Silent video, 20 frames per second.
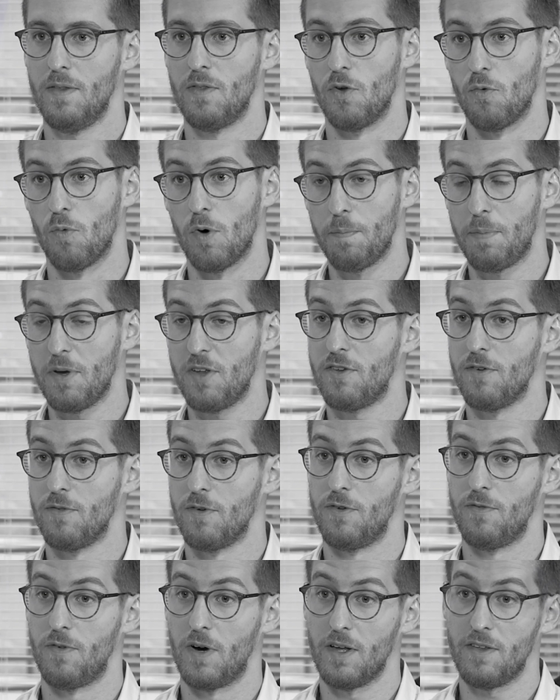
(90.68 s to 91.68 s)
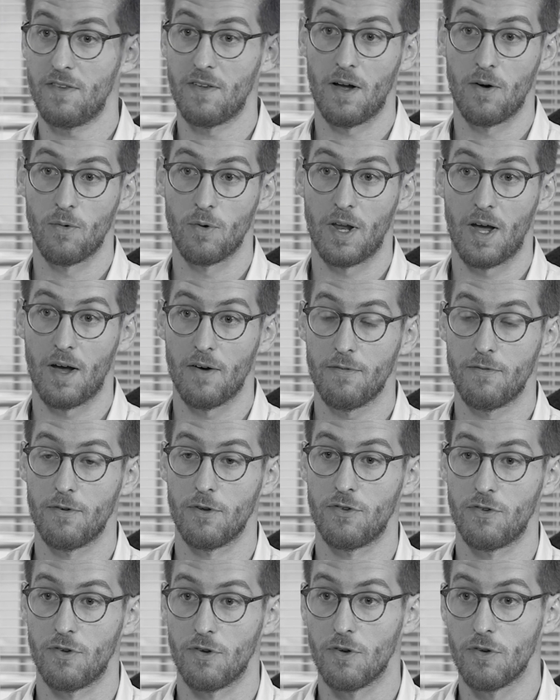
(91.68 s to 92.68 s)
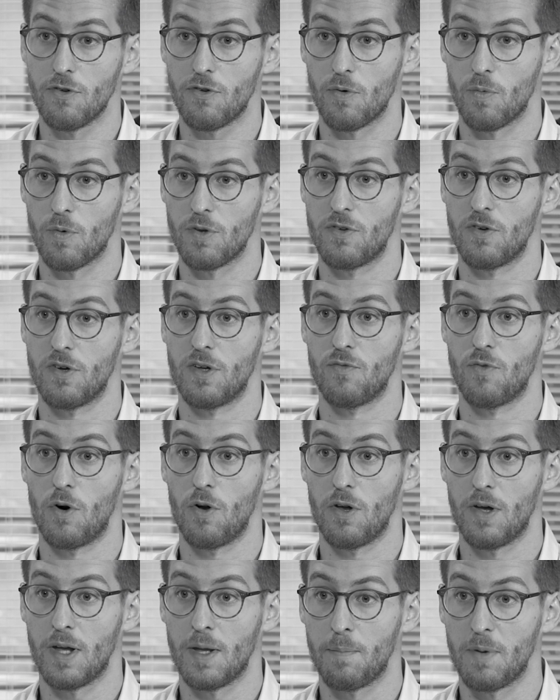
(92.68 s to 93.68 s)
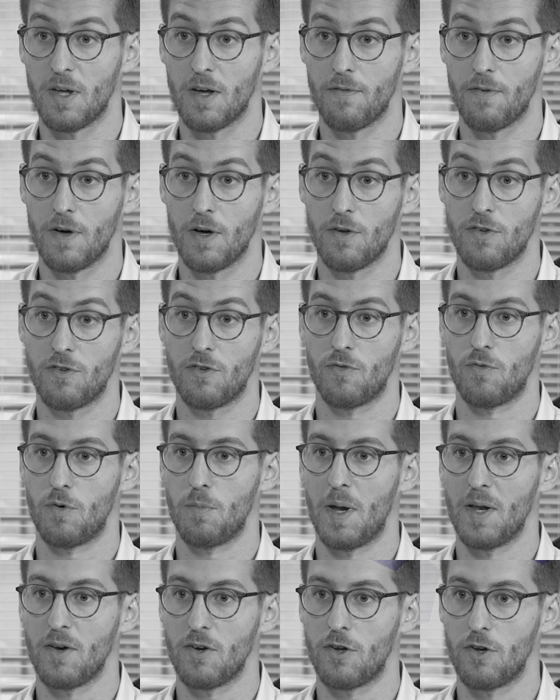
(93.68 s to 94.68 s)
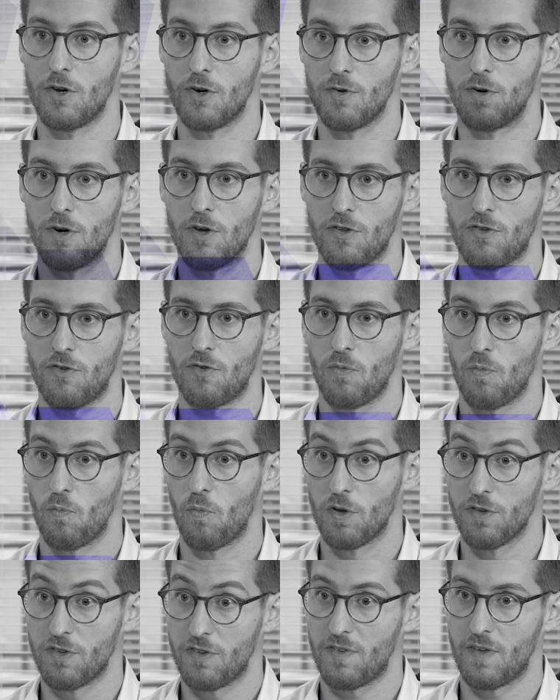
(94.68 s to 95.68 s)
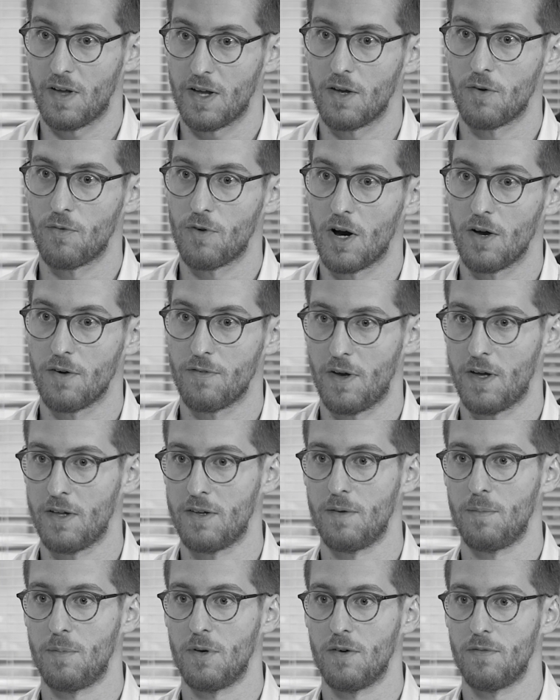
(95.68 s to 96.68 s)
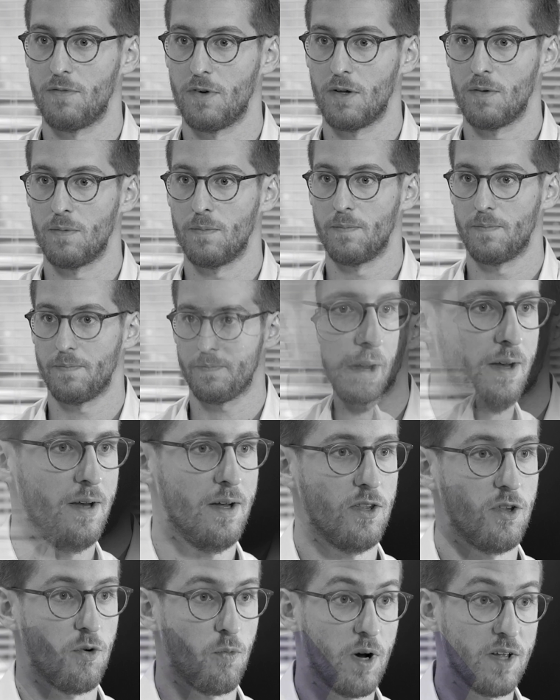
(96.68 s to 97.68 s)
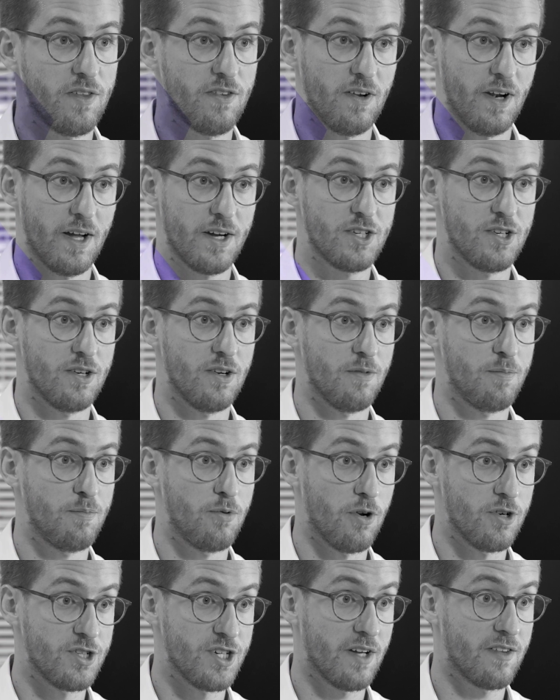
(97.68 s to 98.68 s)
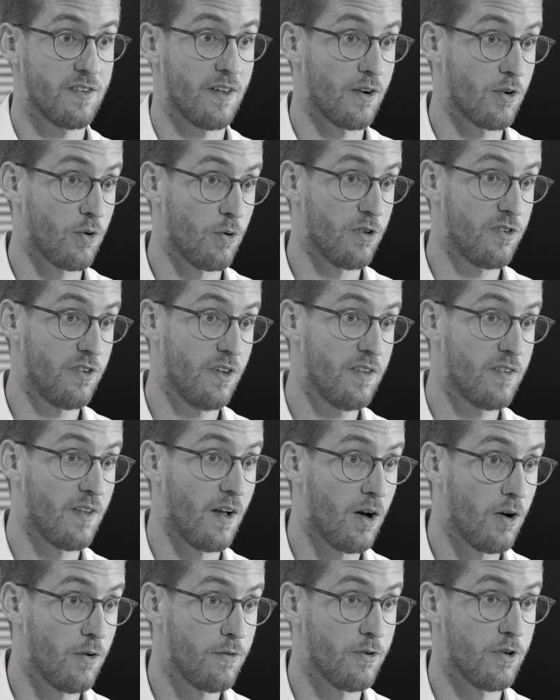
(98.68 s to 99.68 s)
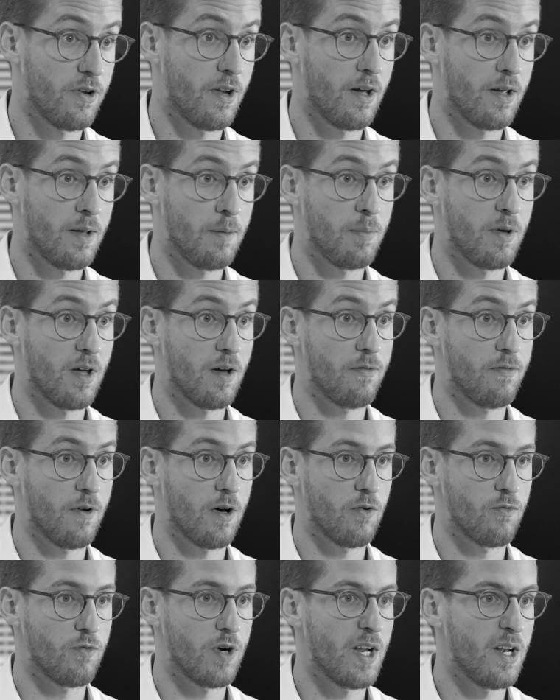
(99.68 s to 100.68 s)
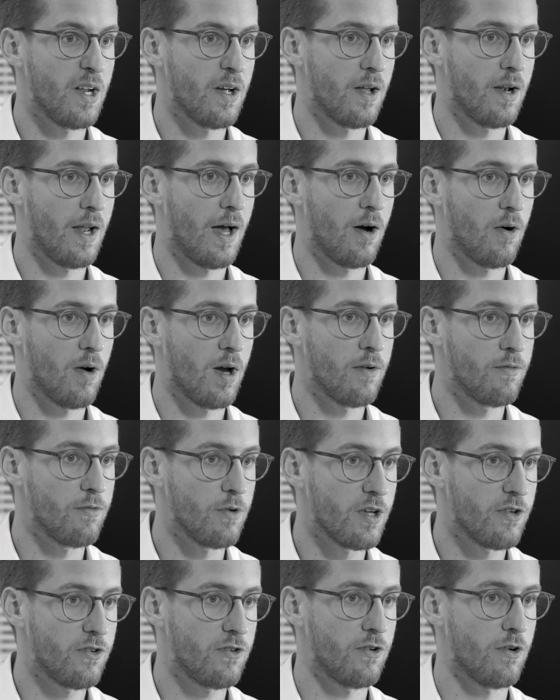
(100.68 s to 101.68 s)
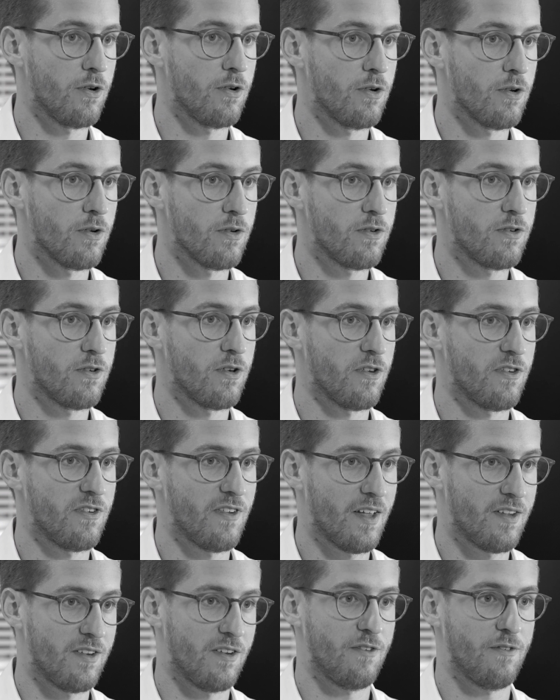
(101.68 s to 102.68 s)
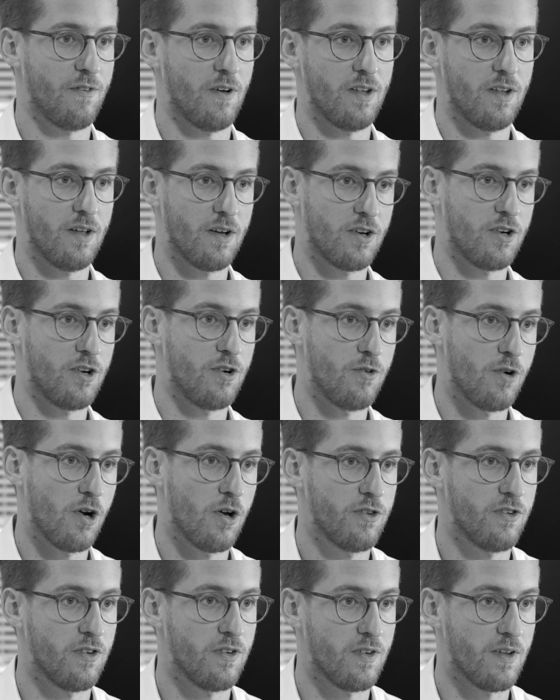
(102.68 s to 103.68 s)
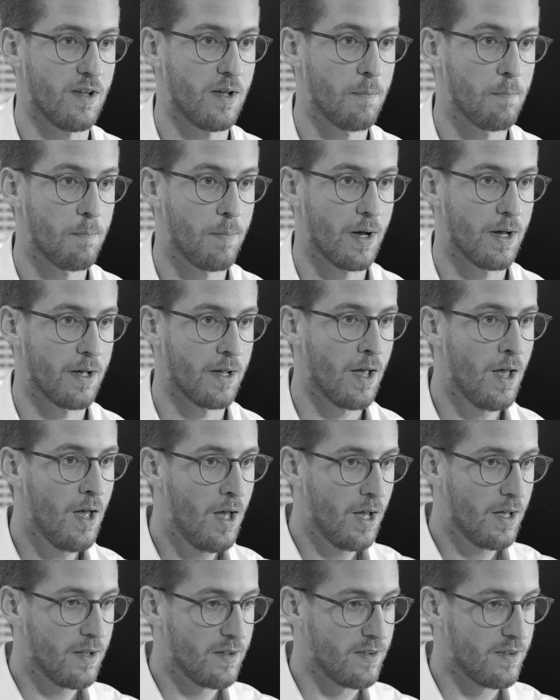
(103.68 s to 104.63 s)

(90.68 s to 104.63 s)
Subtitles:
The one piece of advice that I would have for students who want to enroll at EPFL is to remain curious once they arrive at EPFL. The wide selection of projects and courses that are offered at EPFL really allow every student to satisfy their curiosity by